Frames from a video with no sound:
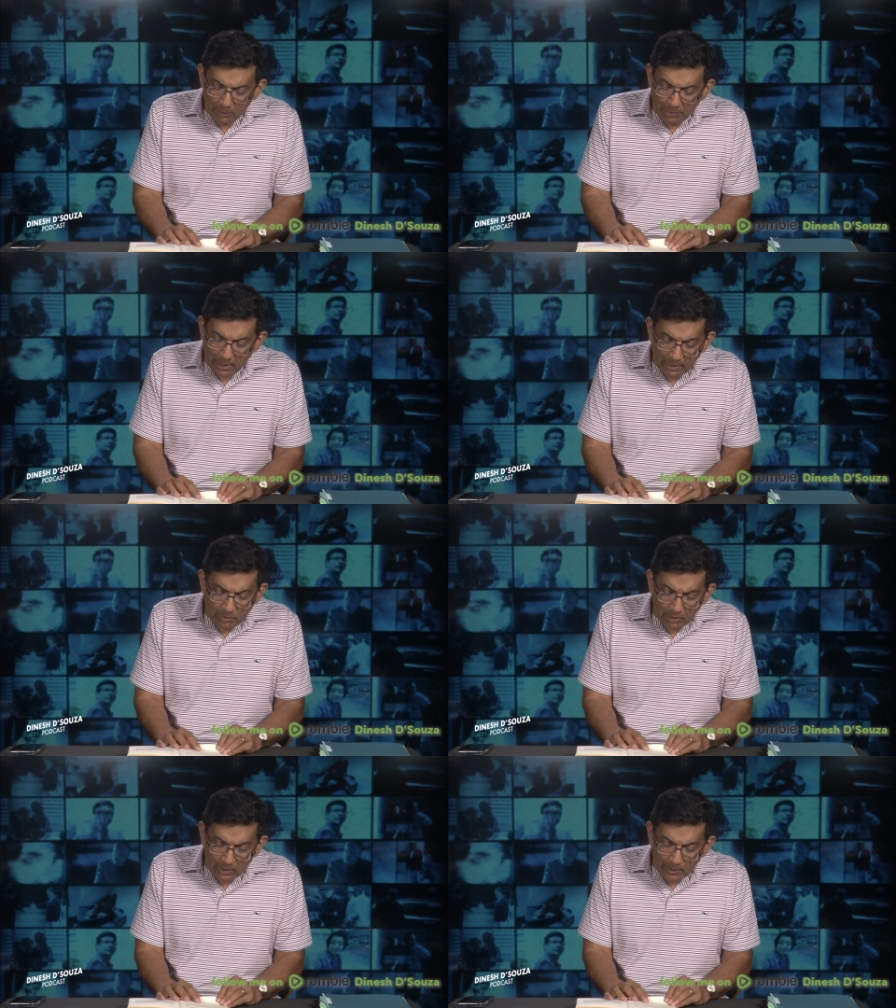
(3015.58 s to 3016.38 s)

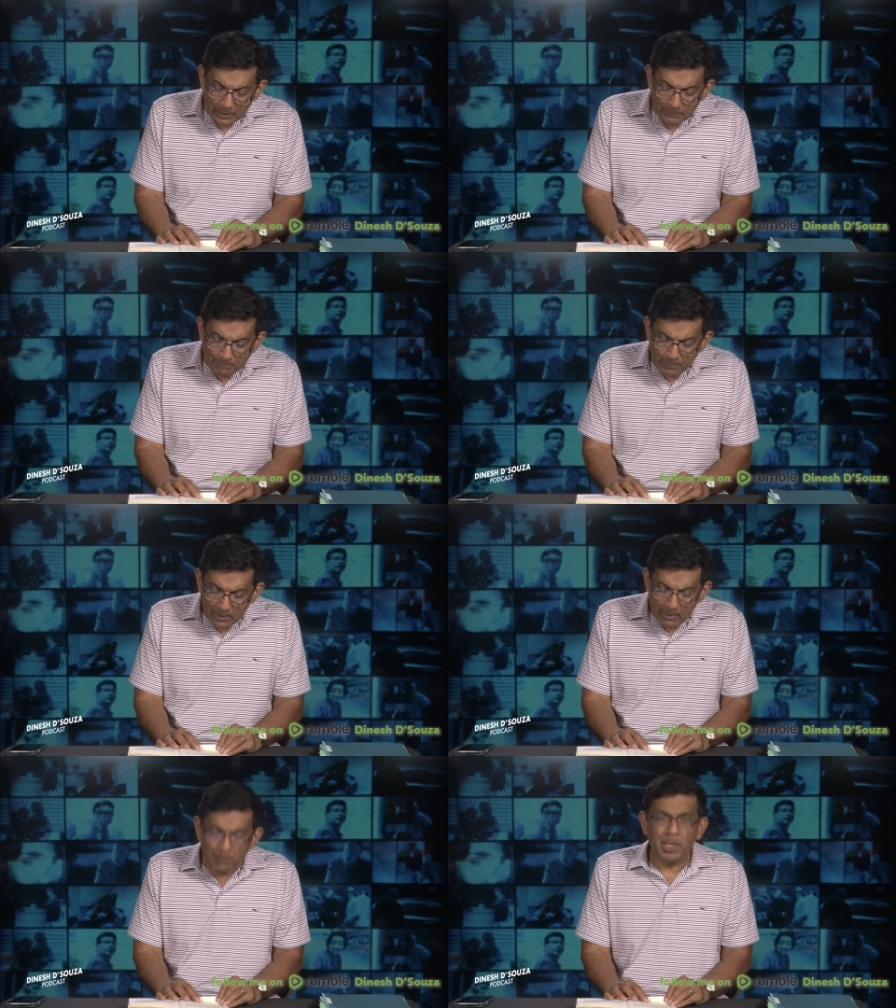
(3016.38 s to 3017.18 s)
But
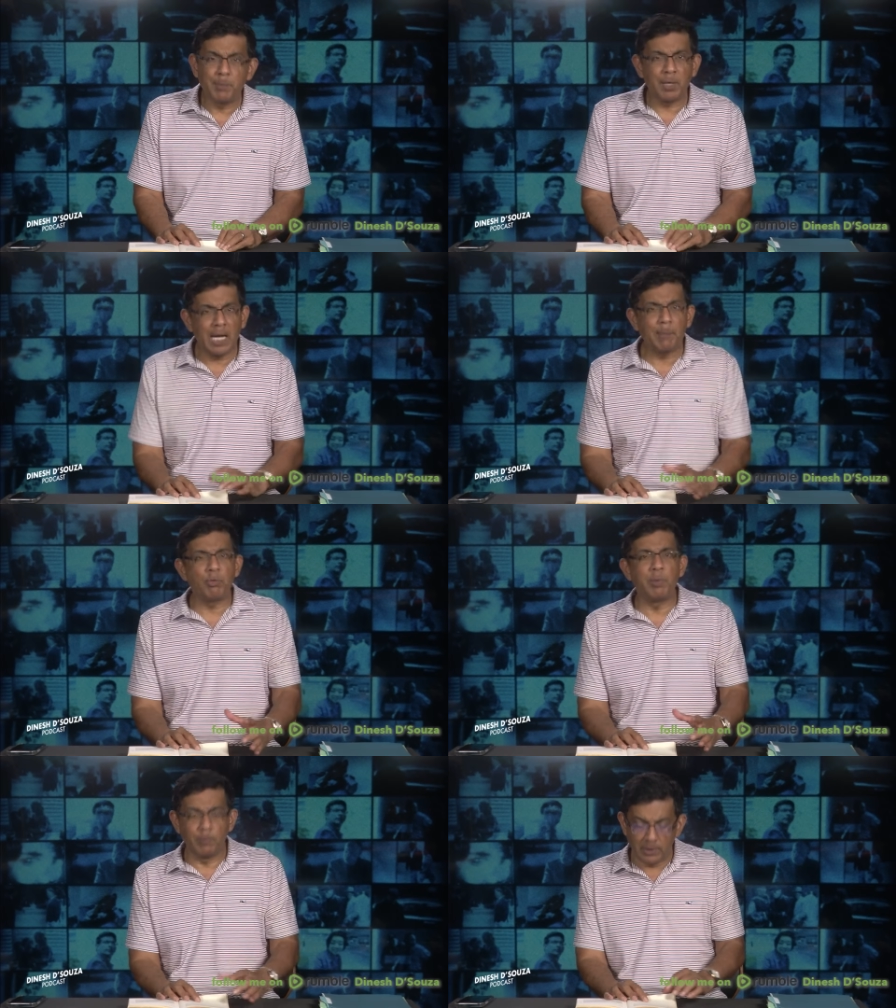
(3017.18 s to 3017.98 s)

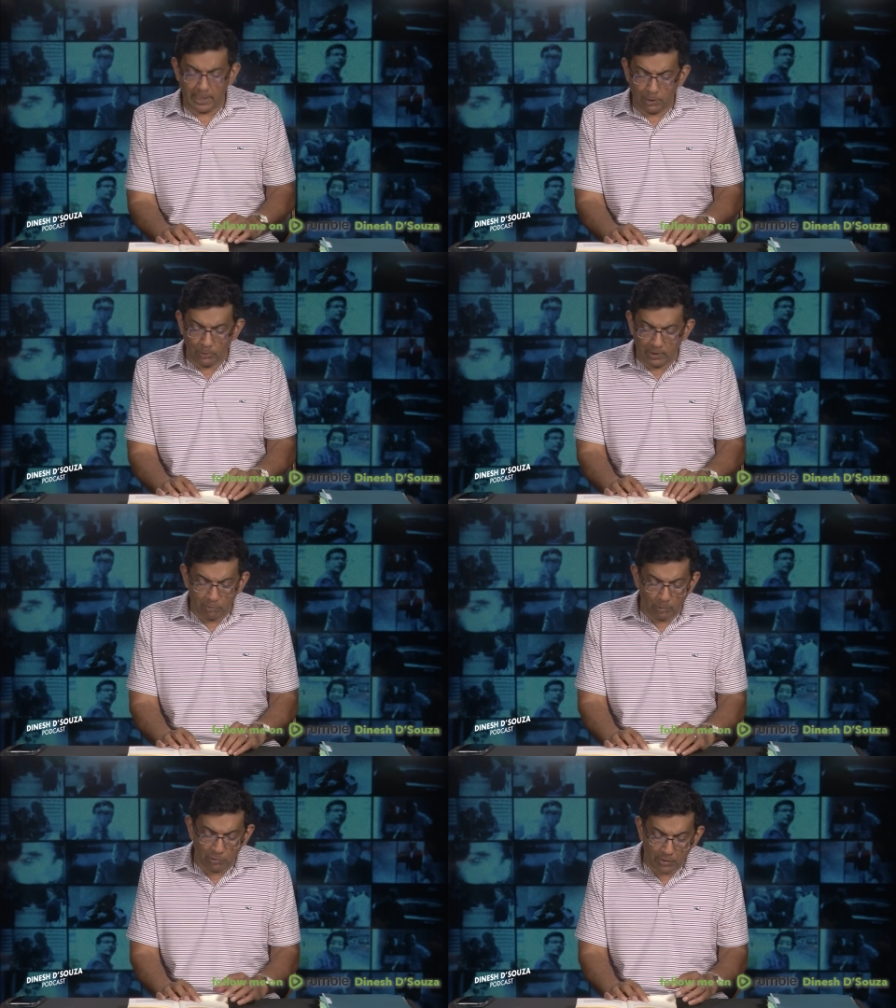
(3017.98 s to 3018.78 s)
perhaps we will let you
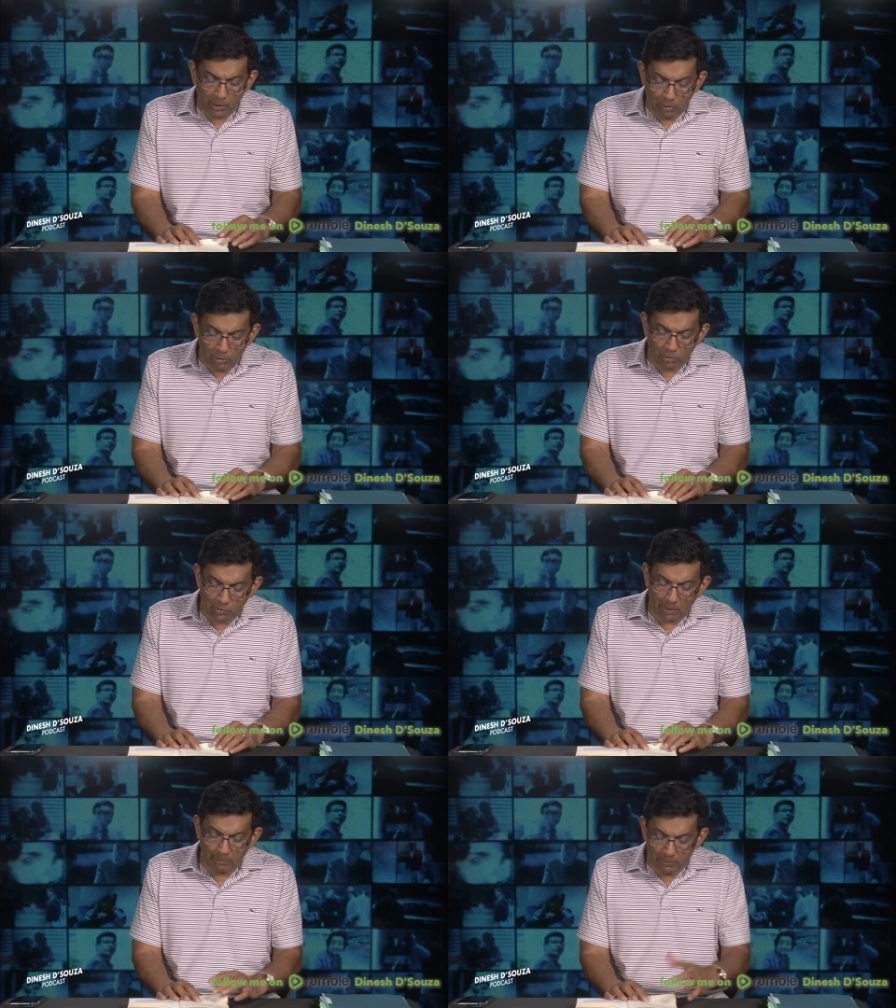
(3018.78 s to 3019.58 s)
live. We'll send you to
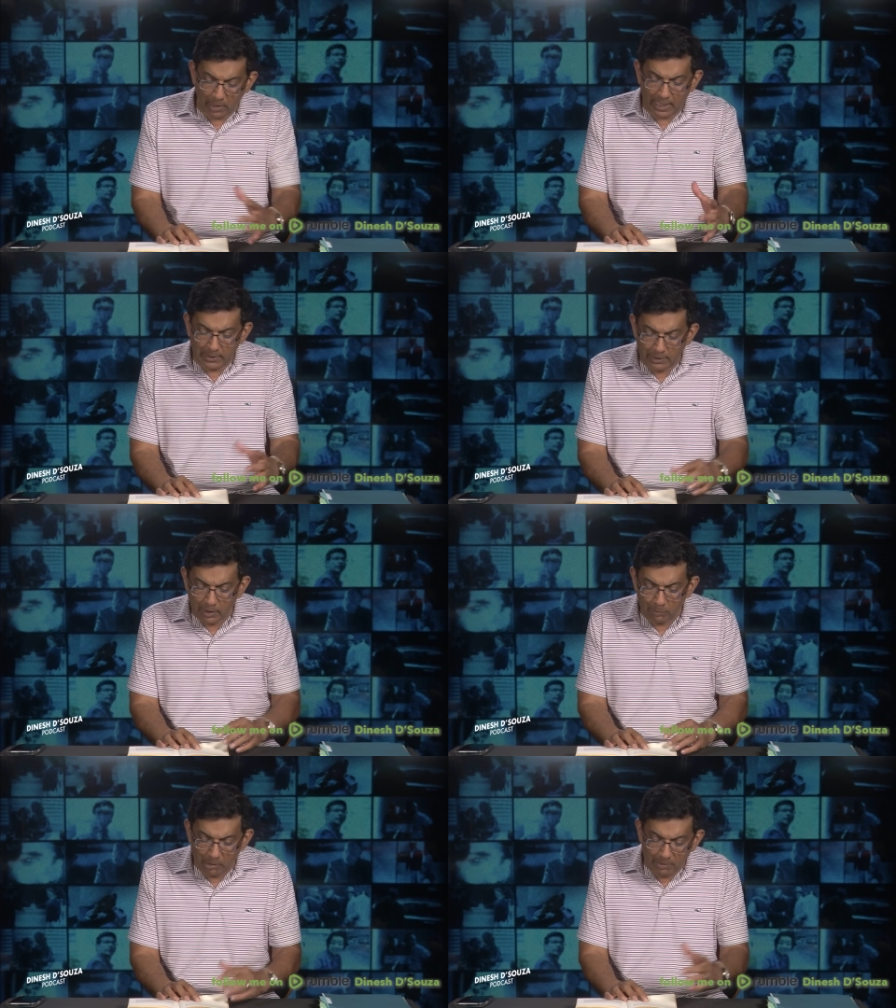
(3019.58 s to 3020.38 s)
some
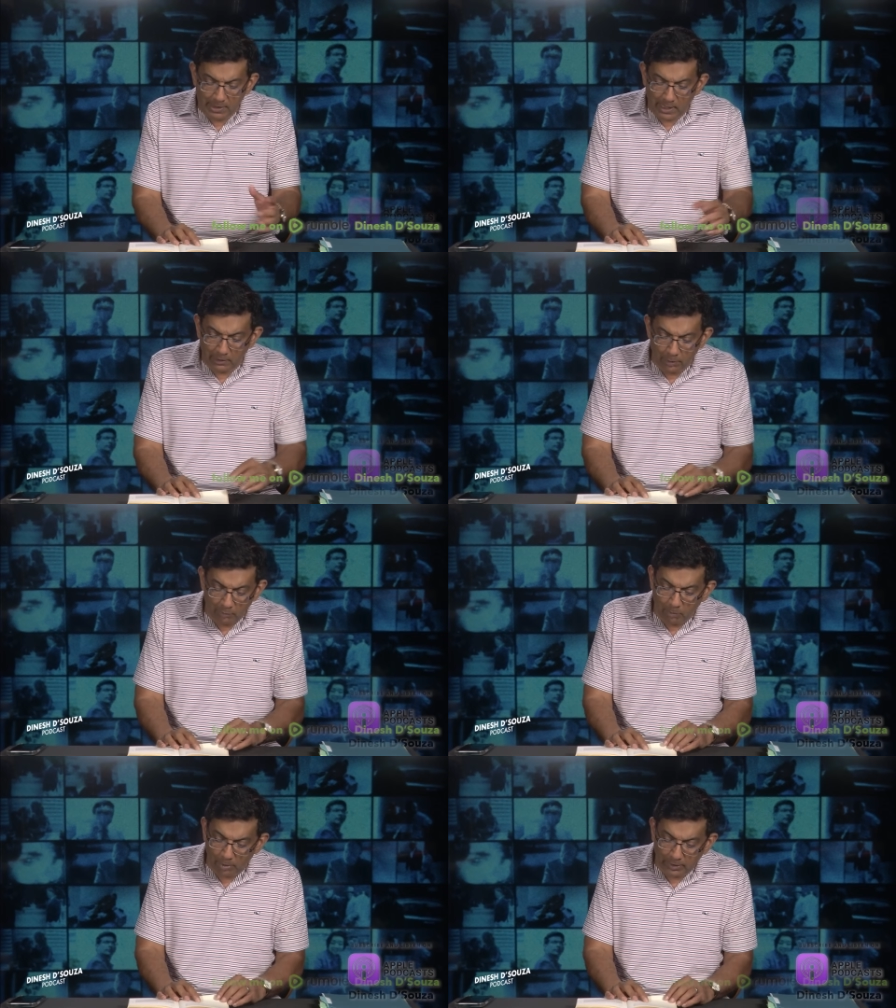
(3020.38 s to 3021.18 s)
island, maybe the island
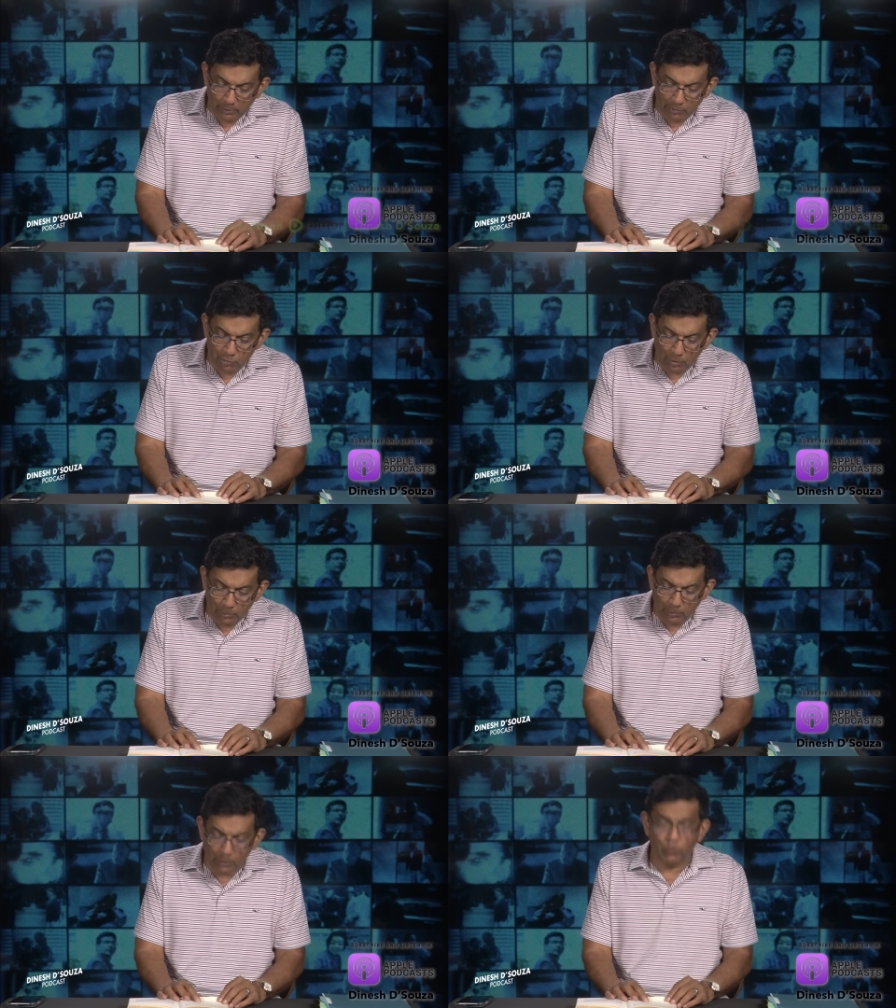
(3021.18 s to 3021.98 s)
of Monte Cristo.
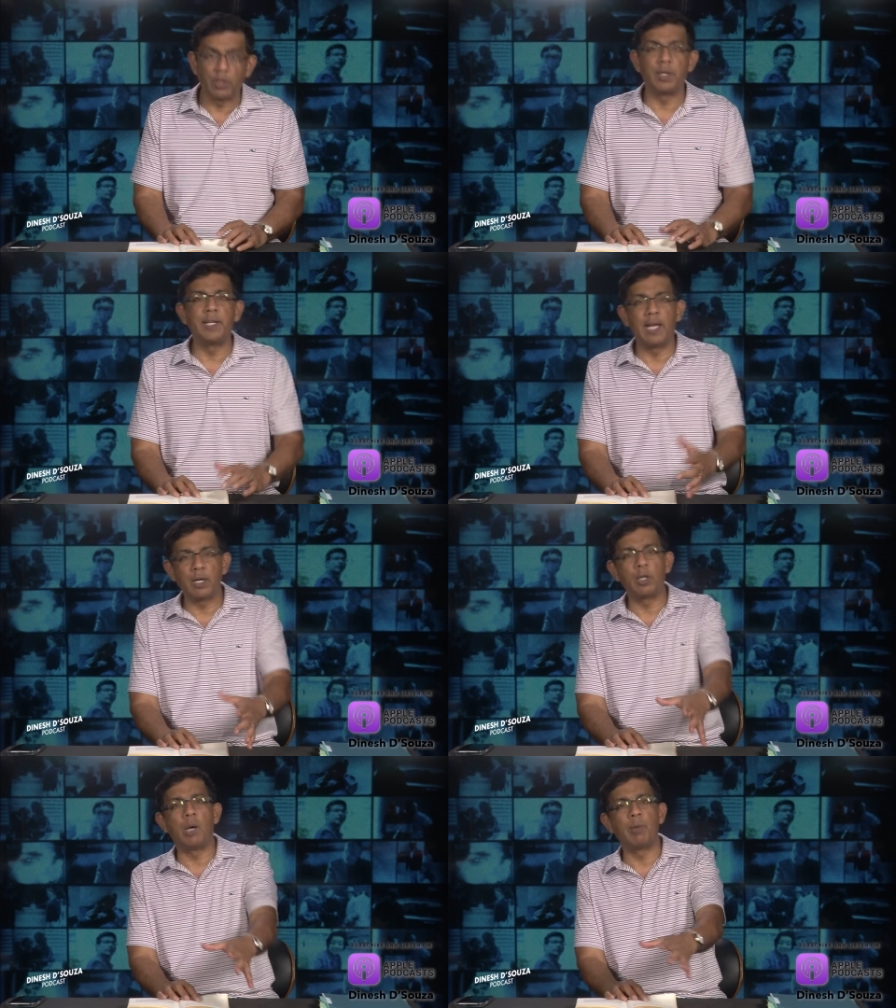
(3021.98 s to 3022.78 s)
You can work on the
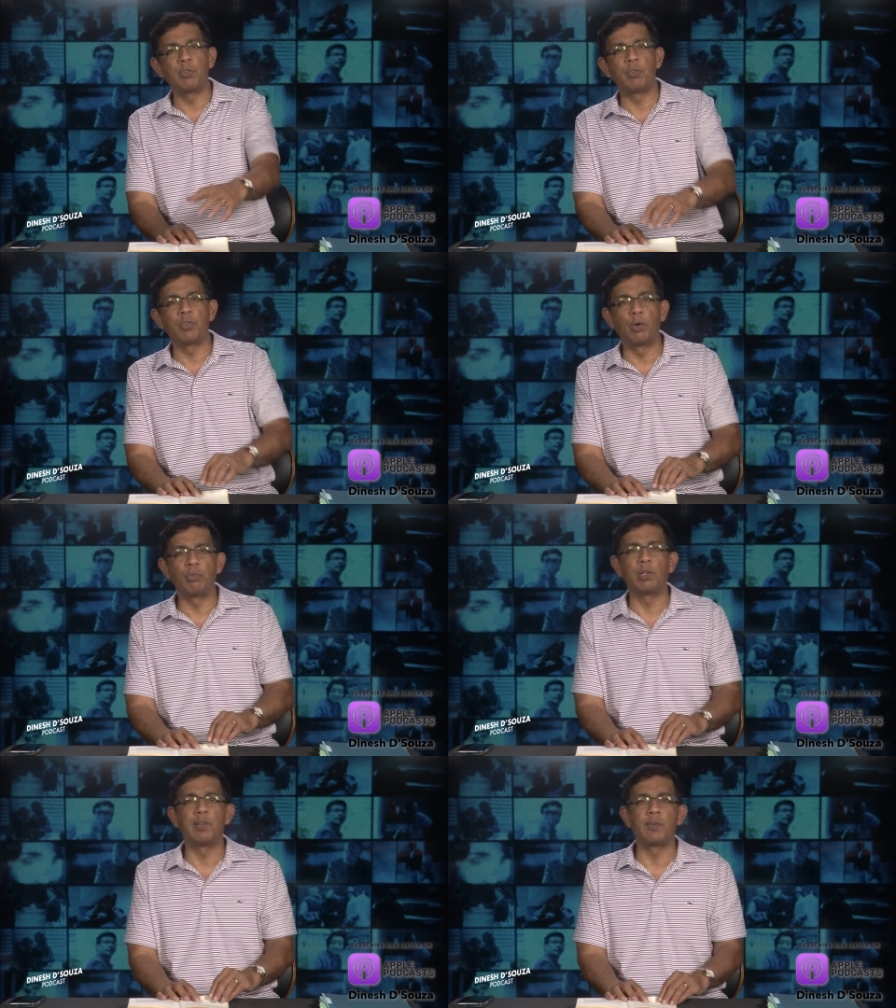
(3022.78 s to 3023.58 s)
economics of
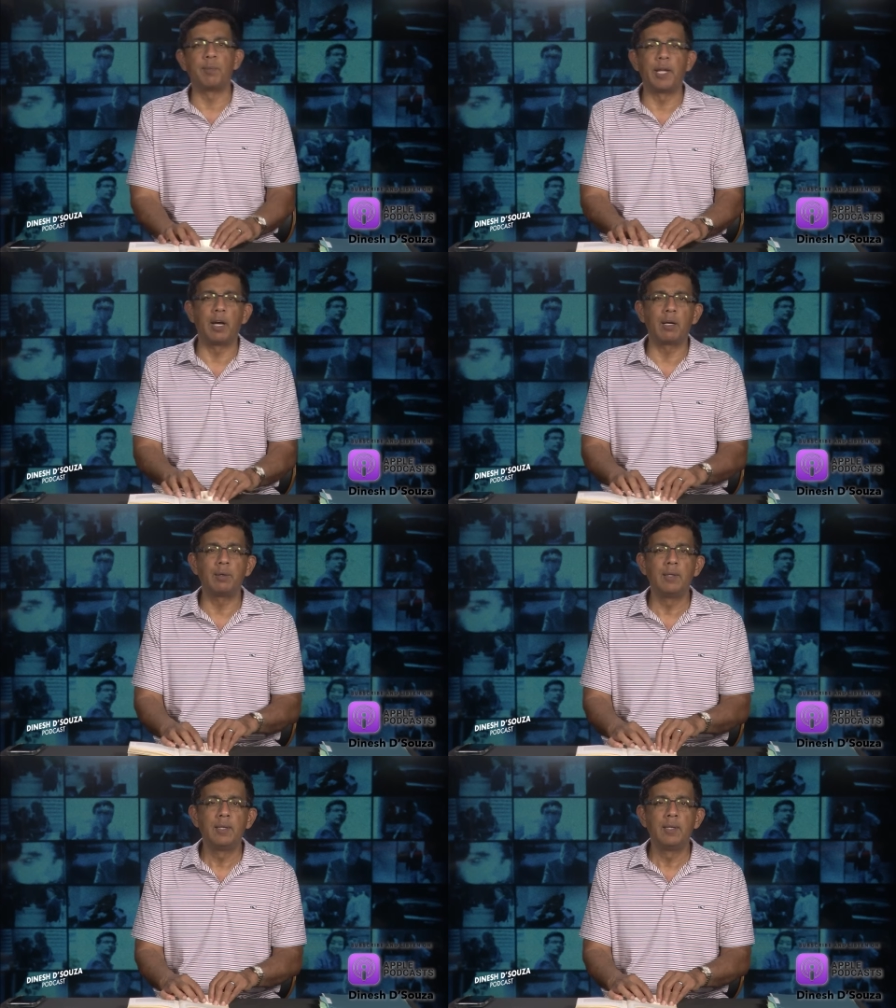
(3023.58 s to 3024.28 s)
socialism there.